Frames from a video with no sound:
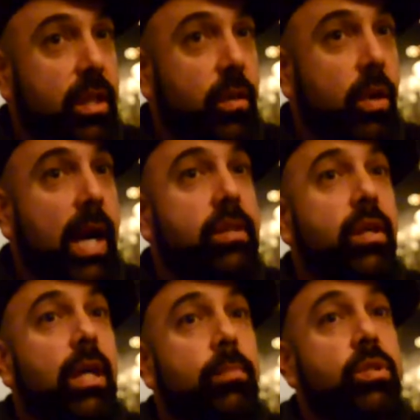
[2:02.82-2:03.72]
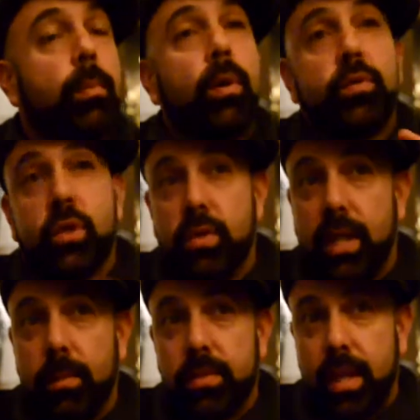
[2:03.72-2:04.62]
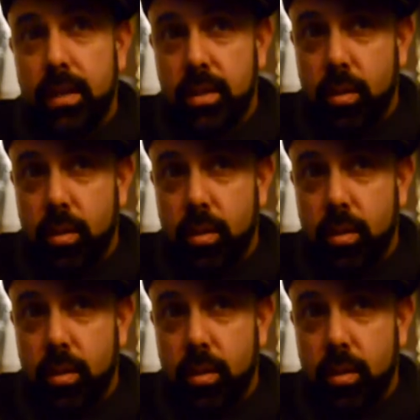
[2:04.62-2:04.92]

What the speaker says: thing as it comes to both turntables and the